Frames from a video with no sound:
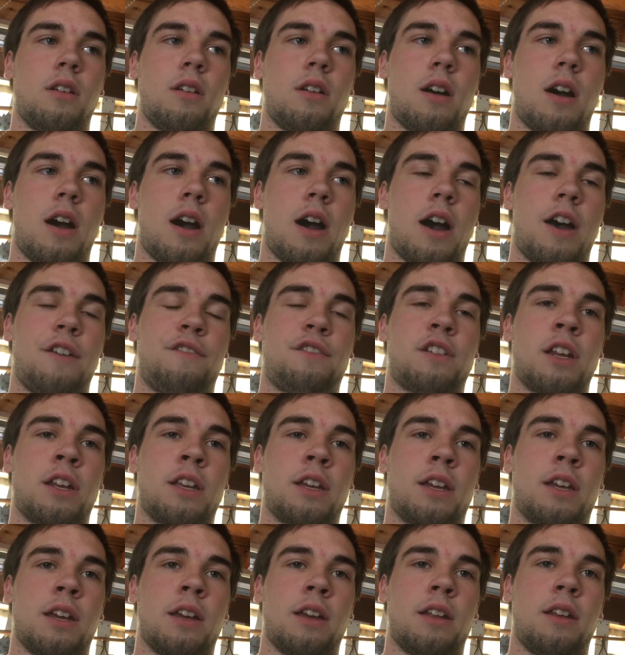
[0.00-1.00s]
I've got to
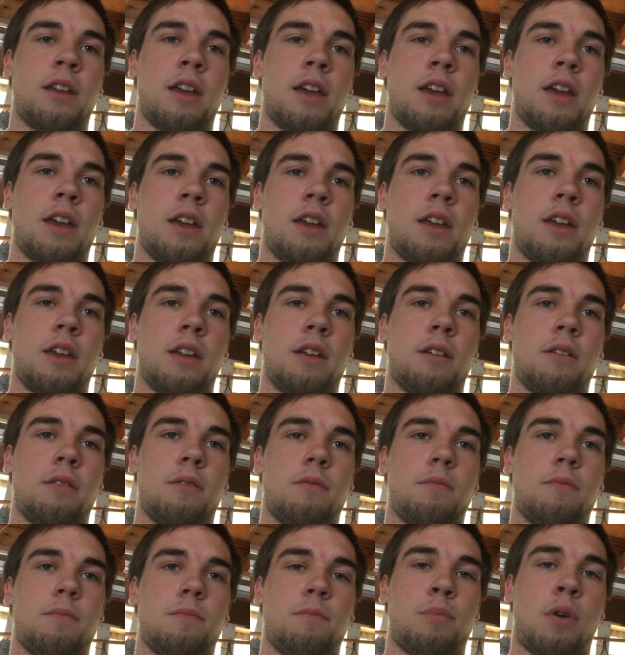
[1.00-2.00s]
get a
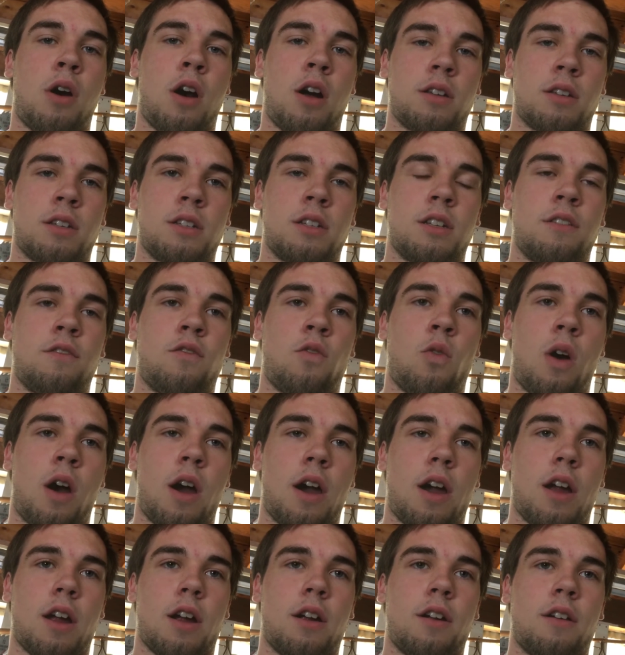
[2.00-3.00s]
positive
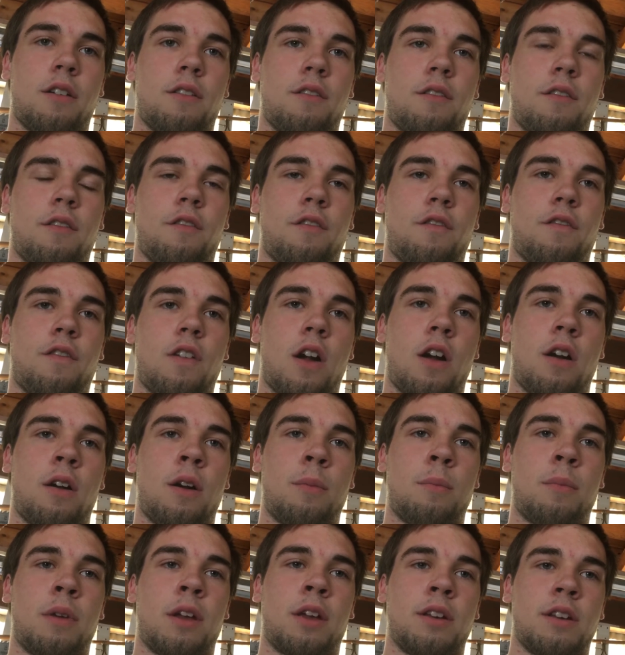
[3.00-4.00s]
wire
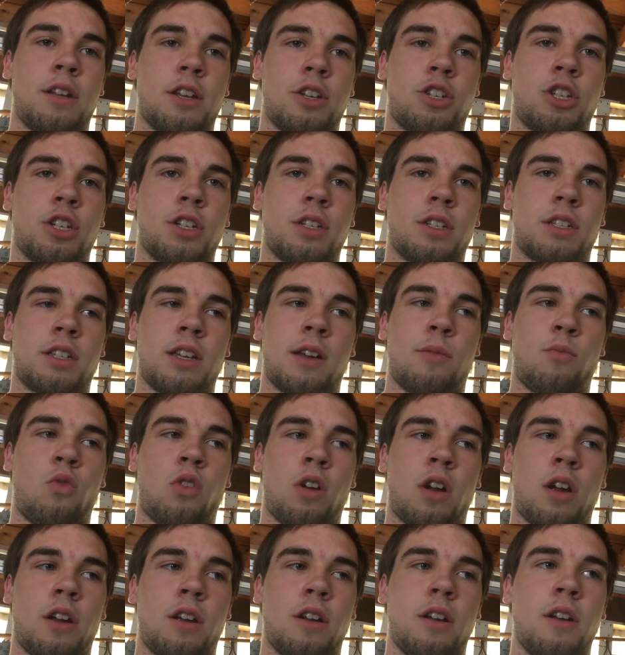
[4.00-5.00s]
from ignition
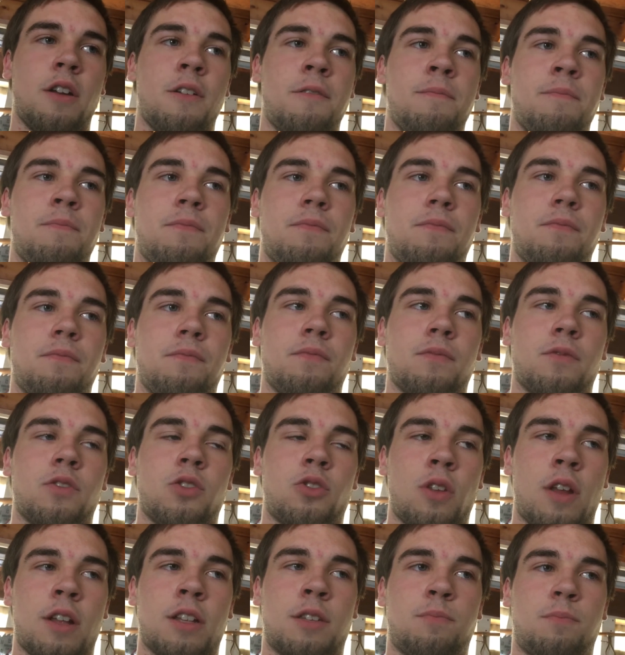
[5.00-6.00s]
somewhere.
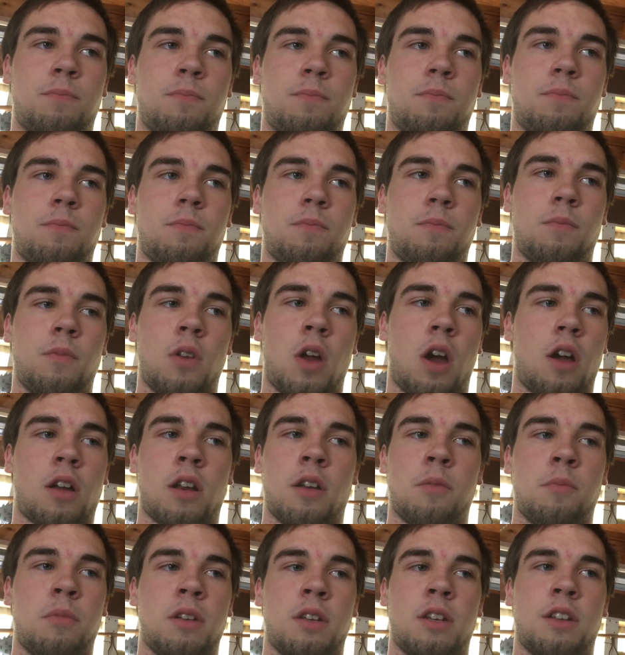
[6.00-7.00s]
So that's not
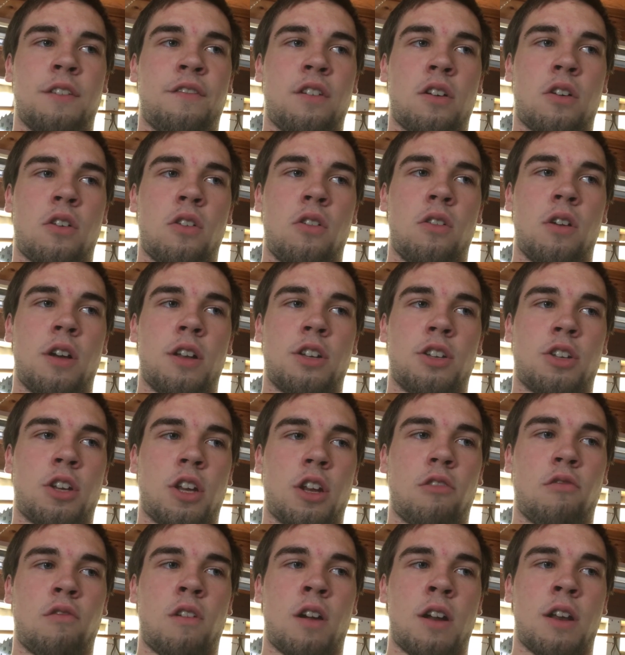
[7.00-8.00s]
going to be difficult. I just got
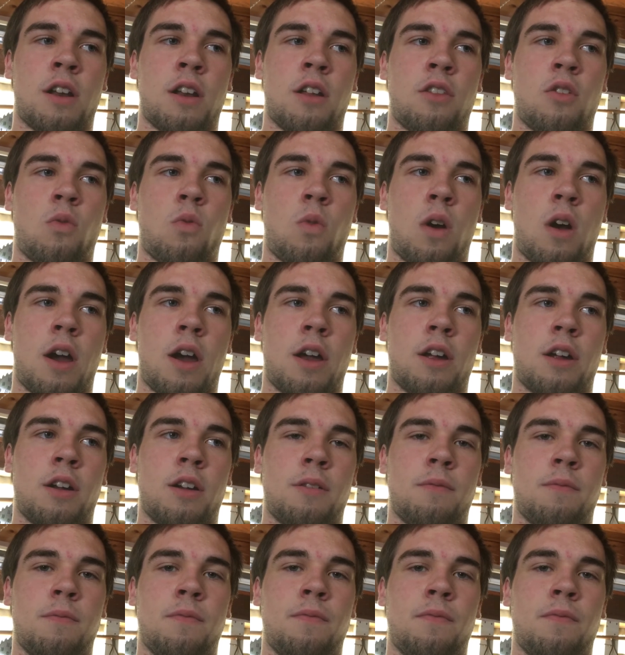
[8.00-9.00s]
to run another
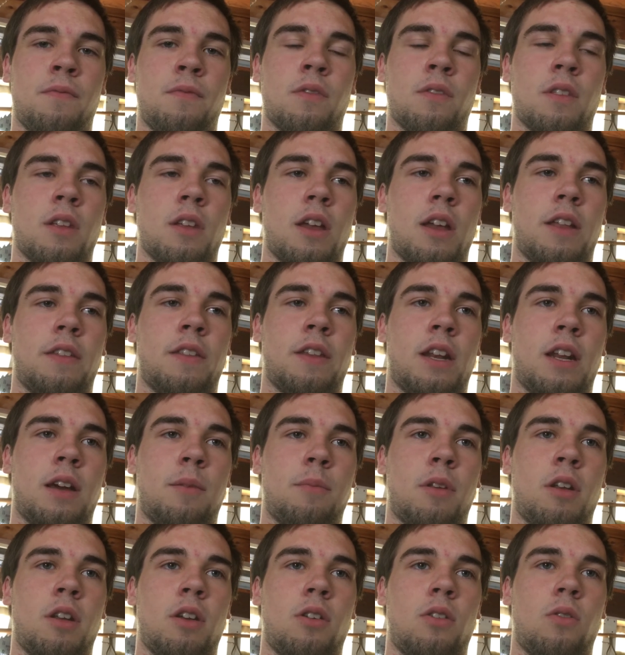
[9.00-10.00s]
wire, and then I'm
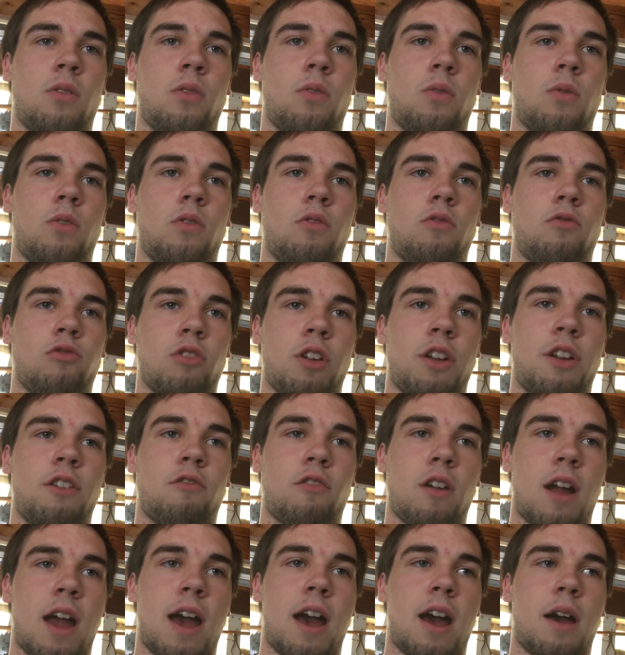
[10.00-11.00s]
going to
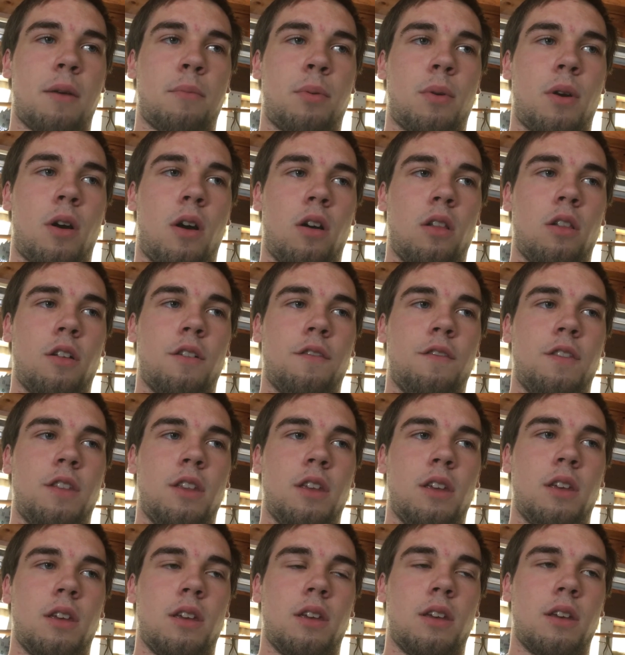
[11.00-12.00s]
re-wrap all of
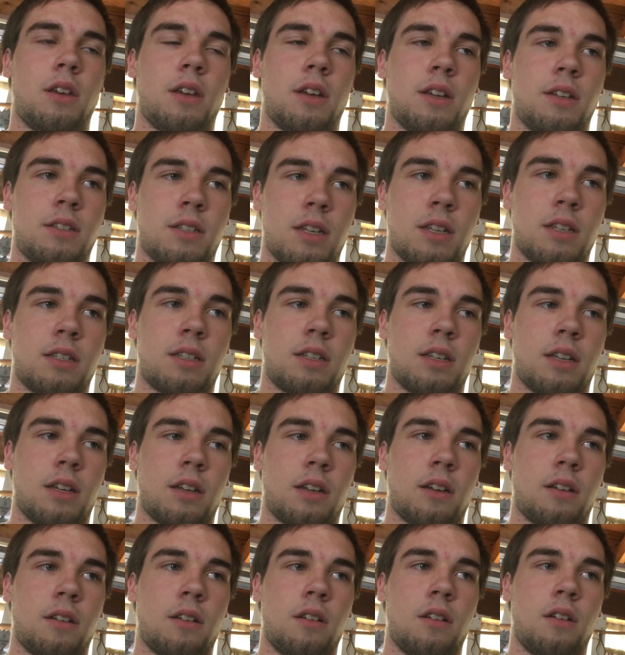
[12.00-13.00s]
the
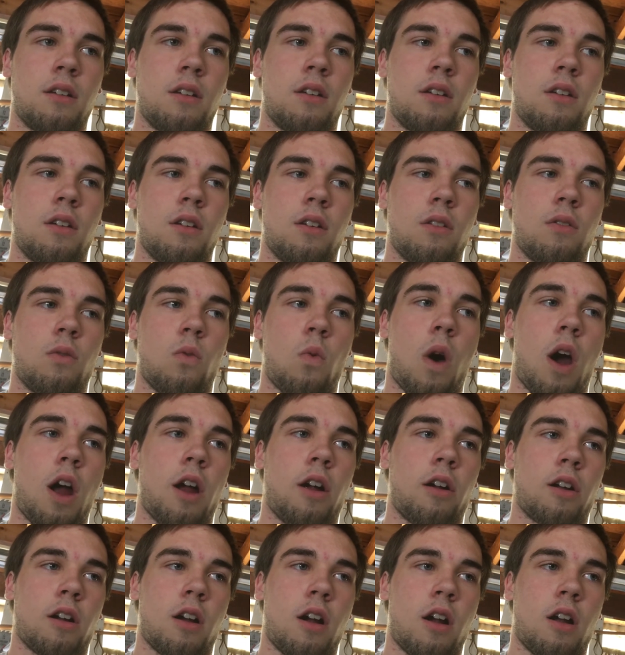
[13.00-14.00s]
existing
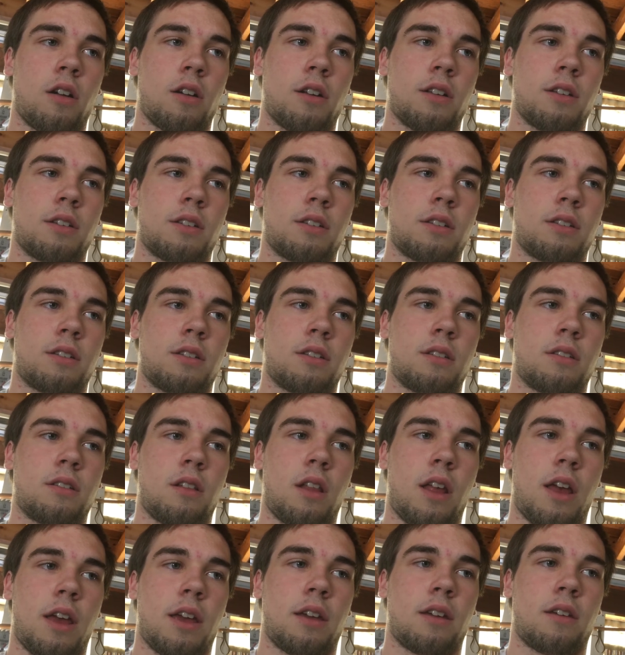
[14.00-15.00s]
wiring harness,
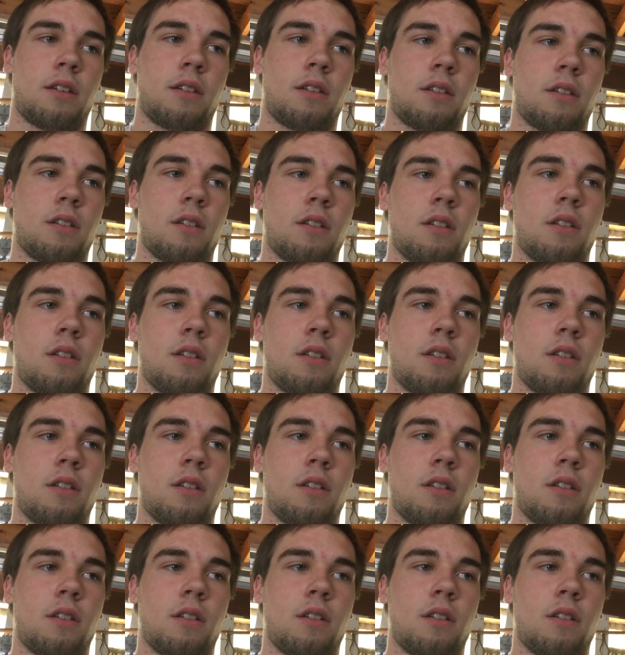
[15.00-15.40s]
like